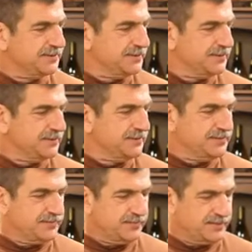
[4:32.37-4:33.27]

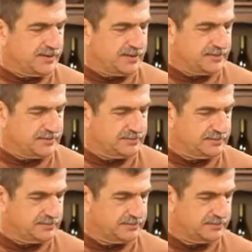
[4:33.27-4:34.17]

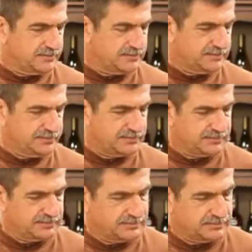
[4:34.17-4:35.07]

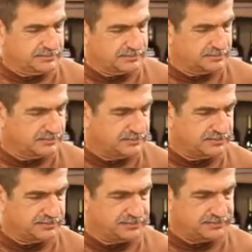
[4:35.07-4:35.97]

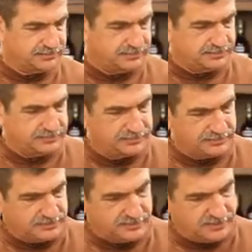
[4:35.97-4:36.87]

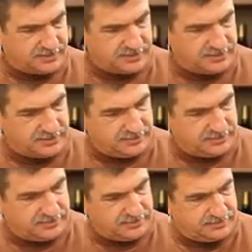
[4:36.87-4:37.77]

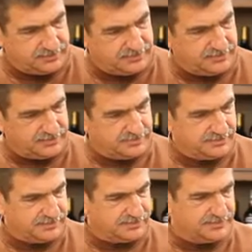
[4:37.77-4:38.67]

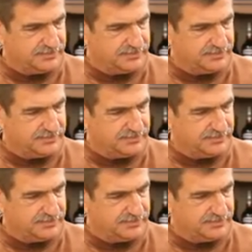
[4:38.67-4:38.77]
This person isn't speaking.